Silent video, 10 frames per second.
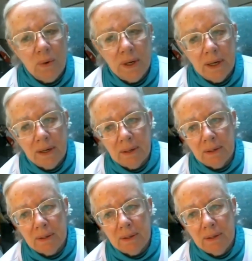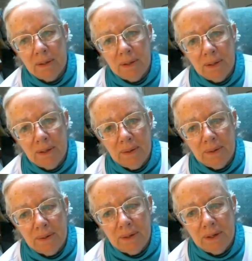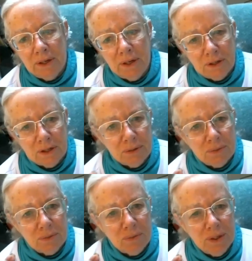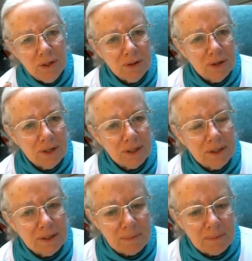we get a, just what are your thoughts on?